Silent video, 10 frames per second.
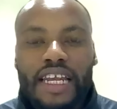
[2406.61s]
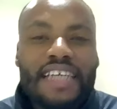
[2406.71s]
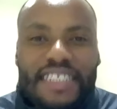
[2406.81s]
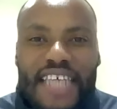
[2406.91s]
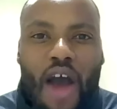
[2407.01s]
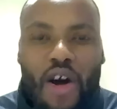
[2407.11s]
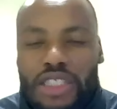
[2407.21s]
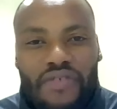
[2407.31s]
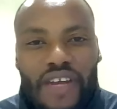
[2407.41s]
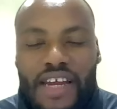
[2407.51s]
let's say I
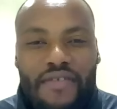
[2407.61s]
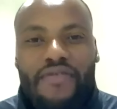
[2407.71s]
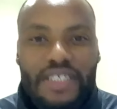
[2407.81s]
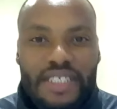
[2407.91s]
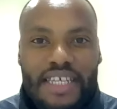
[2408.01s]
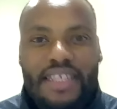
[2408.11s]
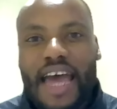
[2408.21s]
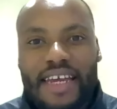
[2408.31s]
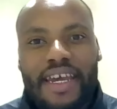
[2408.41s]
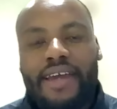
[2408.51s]
was feeling frisky
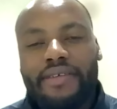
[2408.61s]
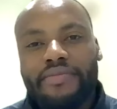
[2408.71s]
that day.